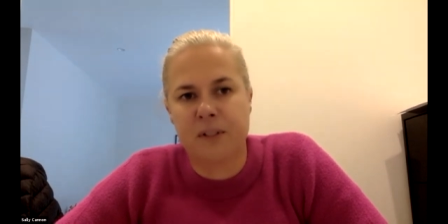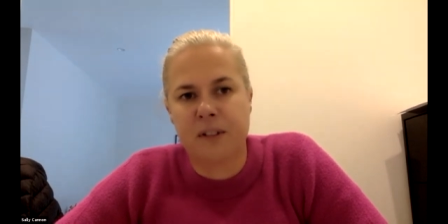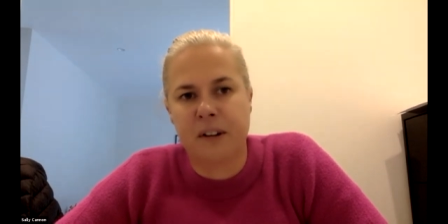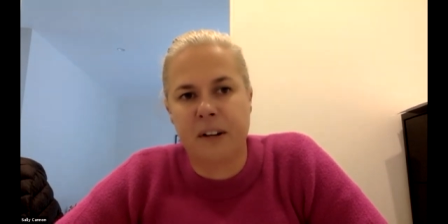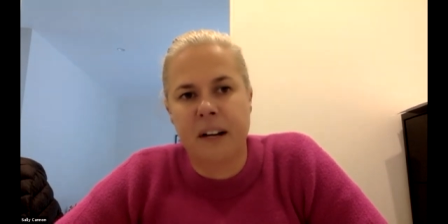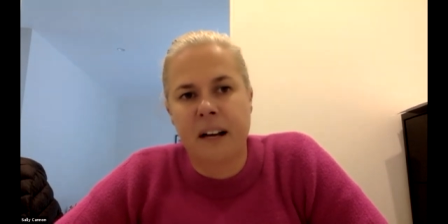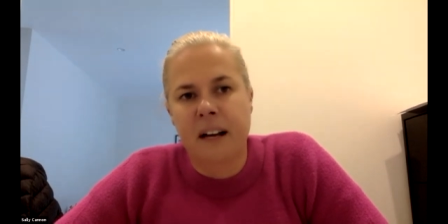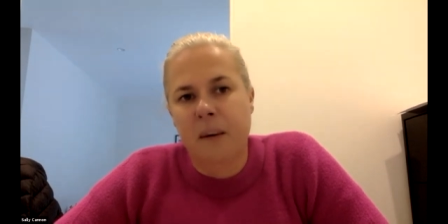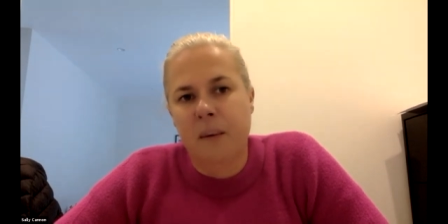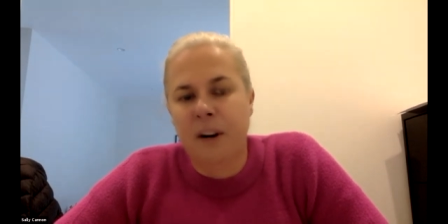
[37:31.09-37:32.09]
So
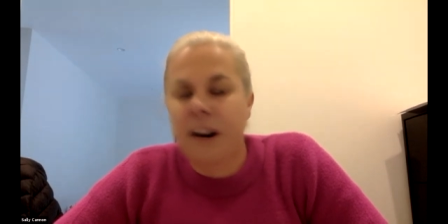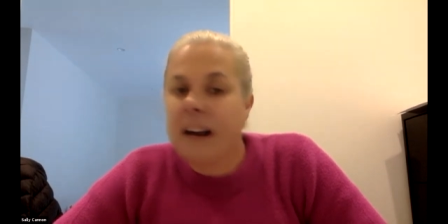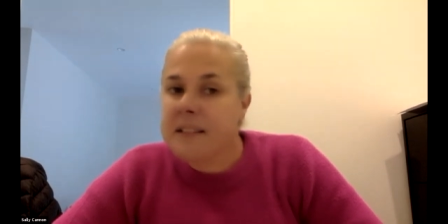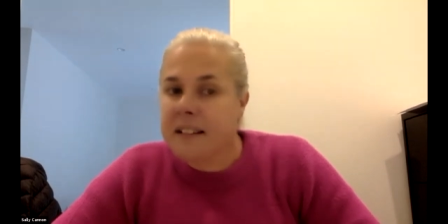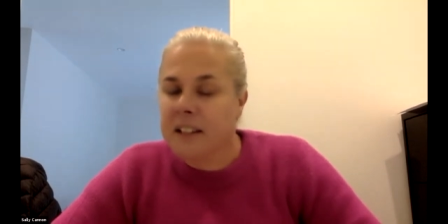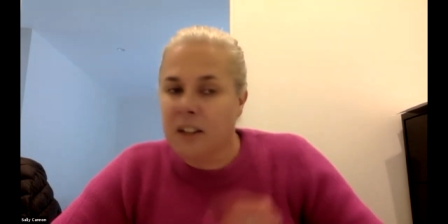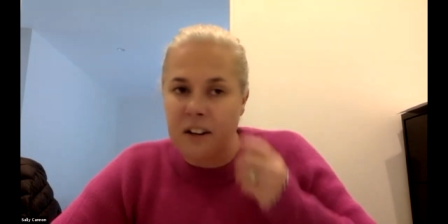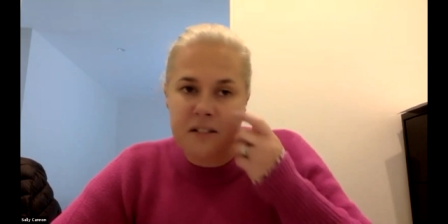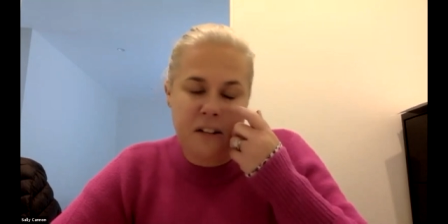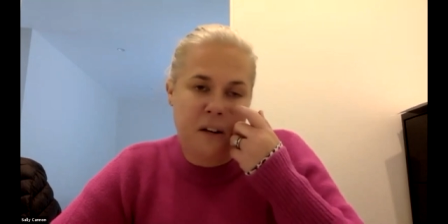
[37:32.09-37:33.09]
we're not asking a
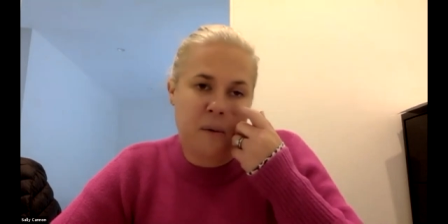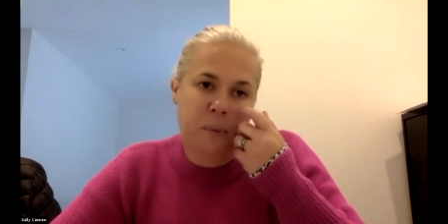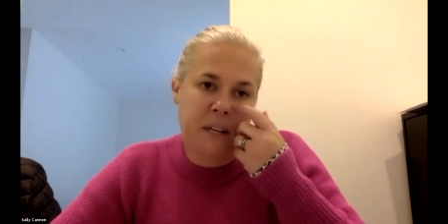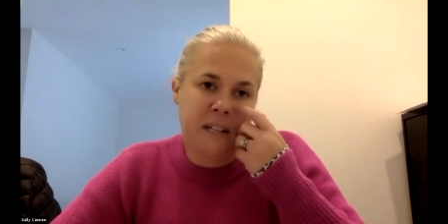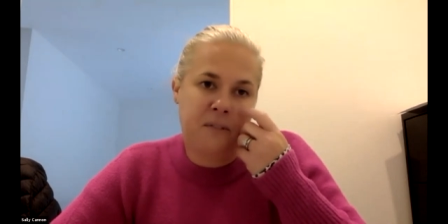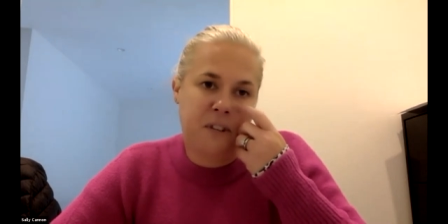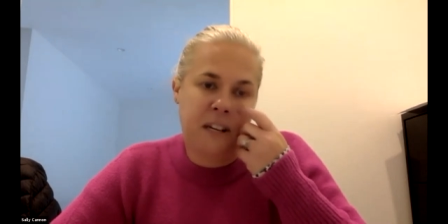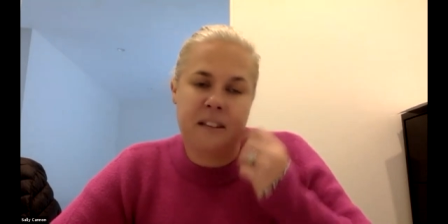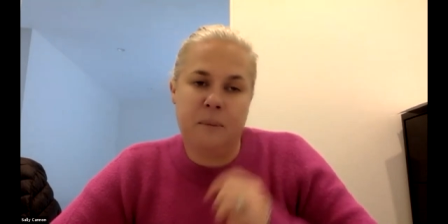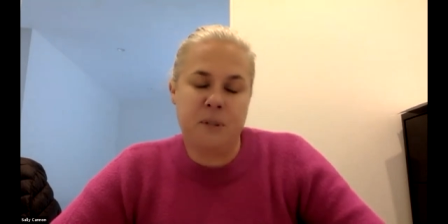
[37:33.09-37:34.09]
lot. So please, if you
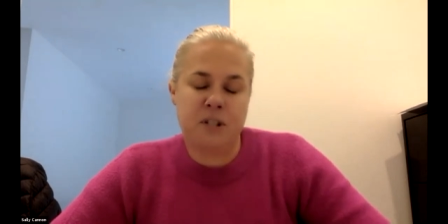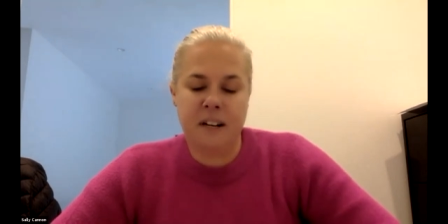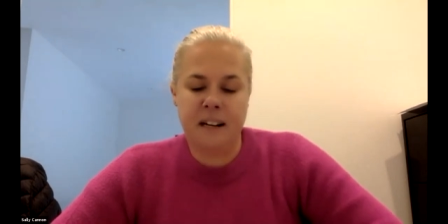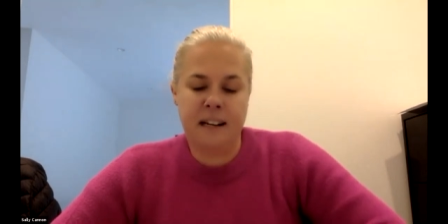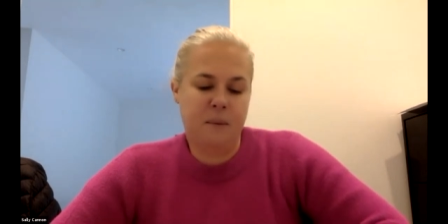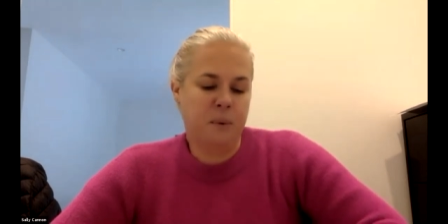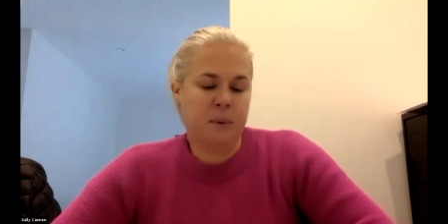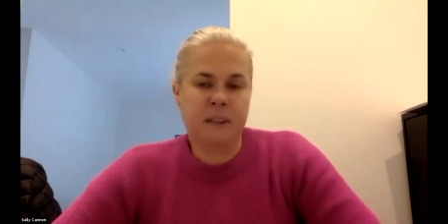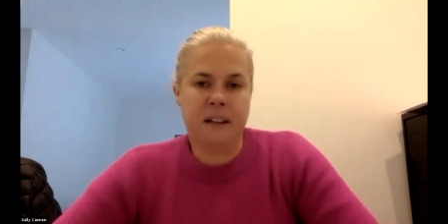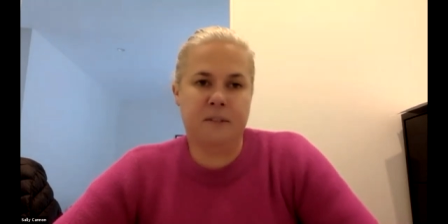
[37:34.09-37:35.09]
get the opportunity, we
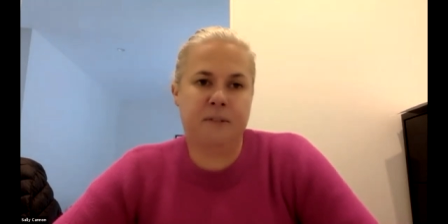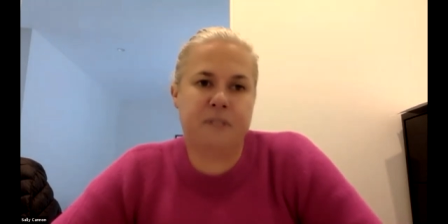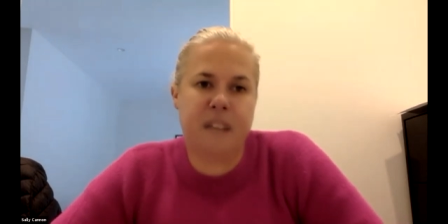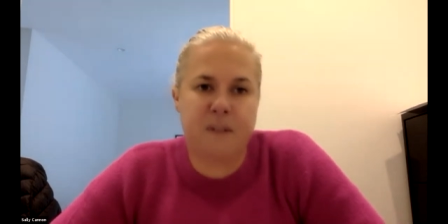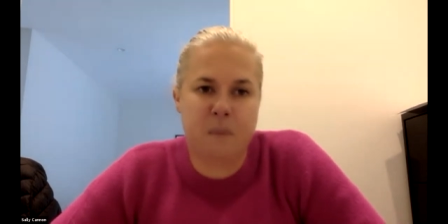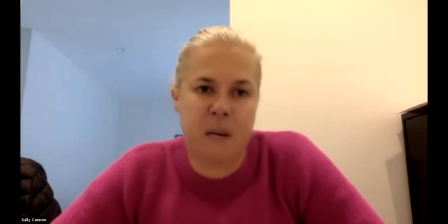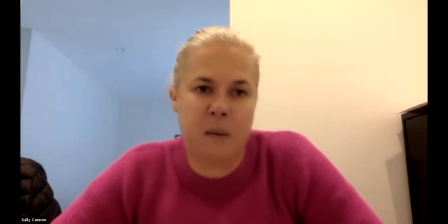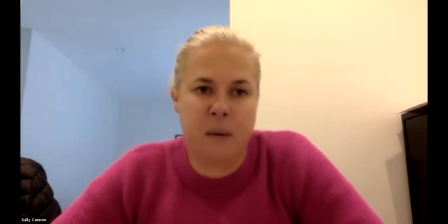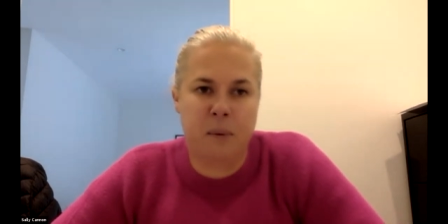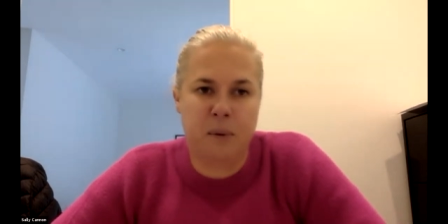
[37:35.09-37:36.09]
would love to have as many
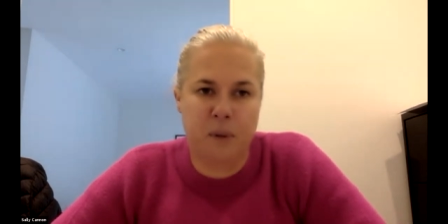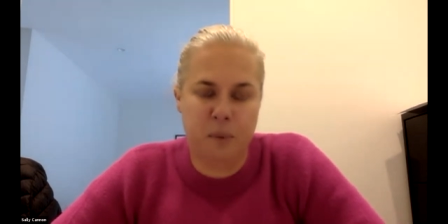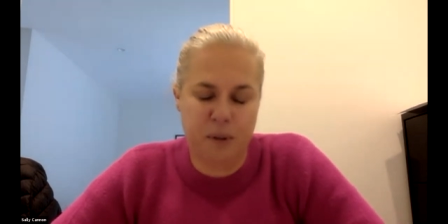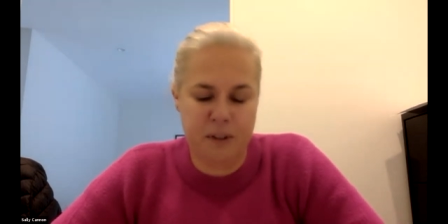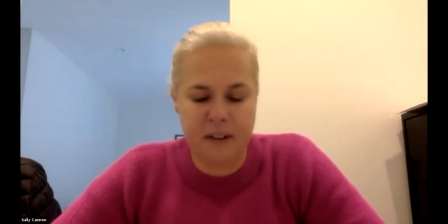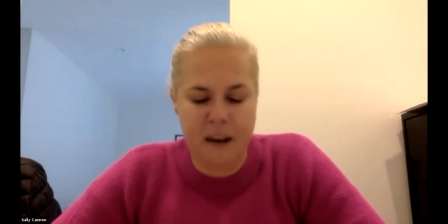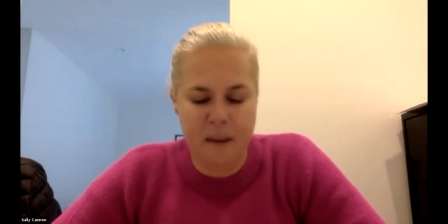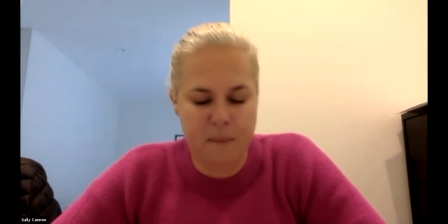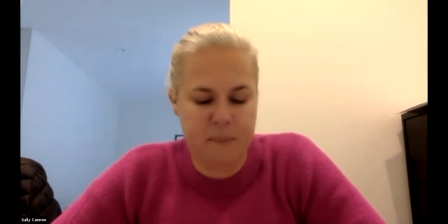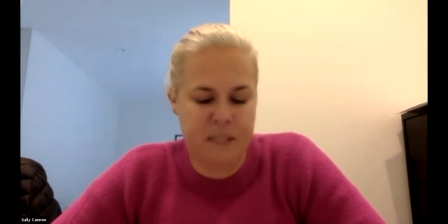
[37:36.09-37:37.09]
people on board
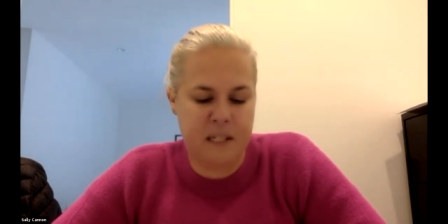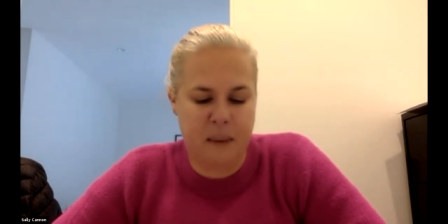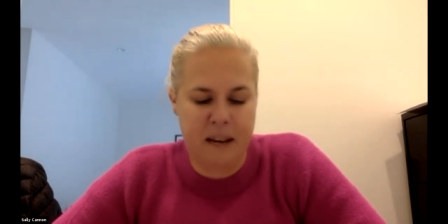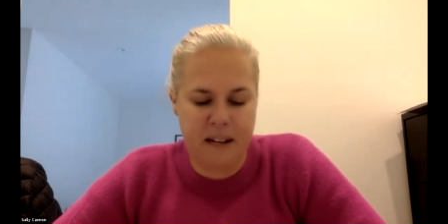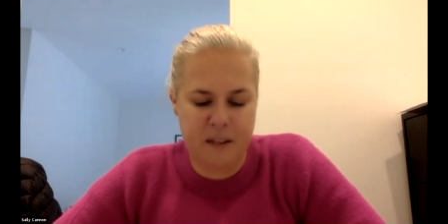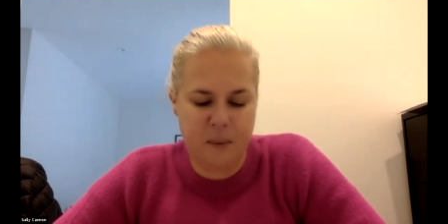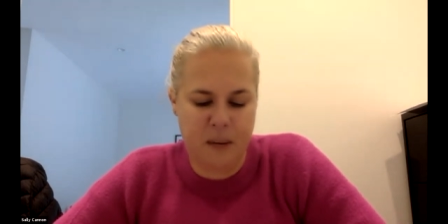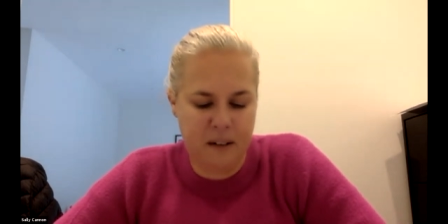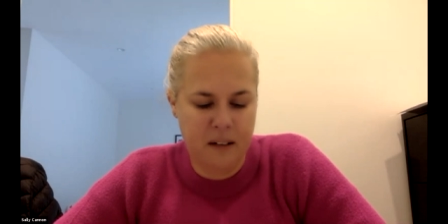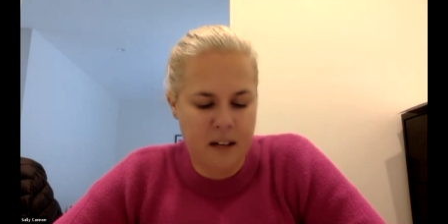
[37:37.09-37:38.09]
participating as
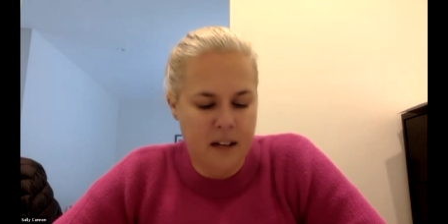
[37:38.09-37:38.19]
well.